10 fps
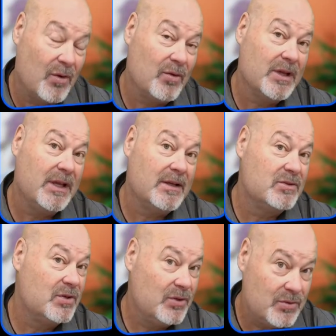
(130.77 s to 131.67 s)
only
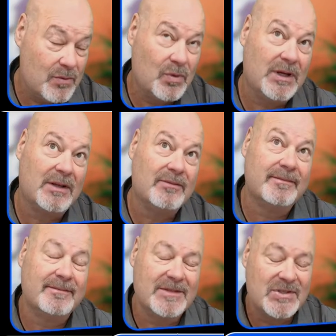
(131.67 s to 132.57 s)

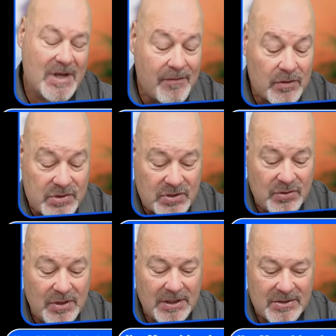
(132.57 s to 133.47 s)
several
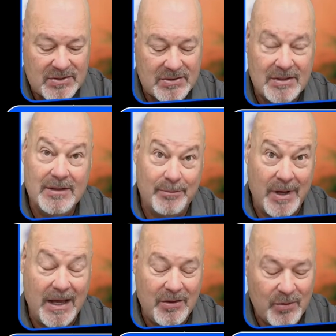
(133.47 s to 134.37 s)
students,
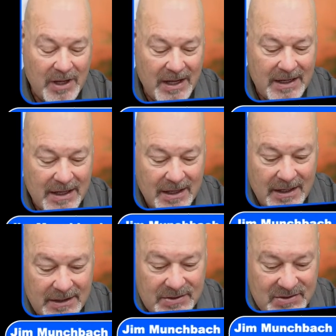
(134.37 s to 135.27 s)
by the way,
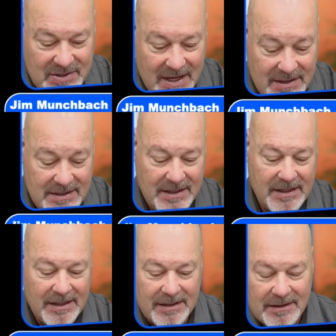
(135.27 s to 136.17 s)
sent
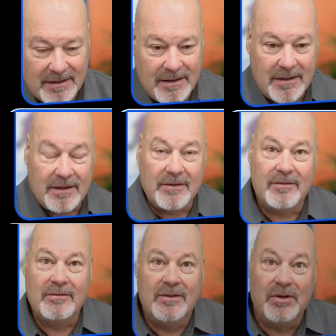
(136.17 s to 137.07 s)
in
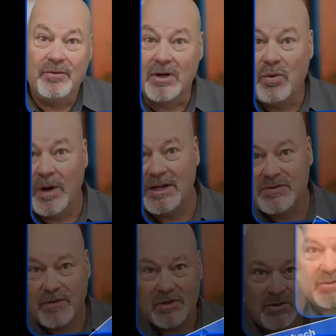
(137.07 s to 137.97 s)
their
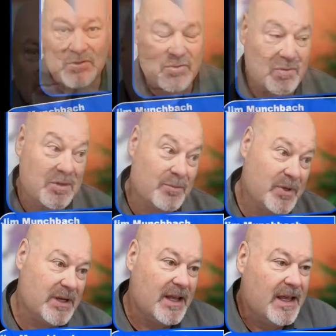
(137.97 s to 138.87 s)
requests for the tutorial,
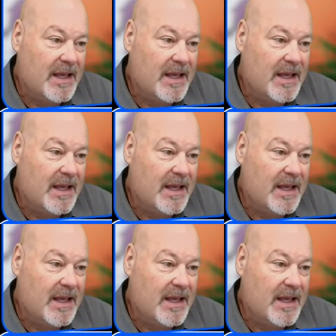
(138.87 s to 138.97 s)
but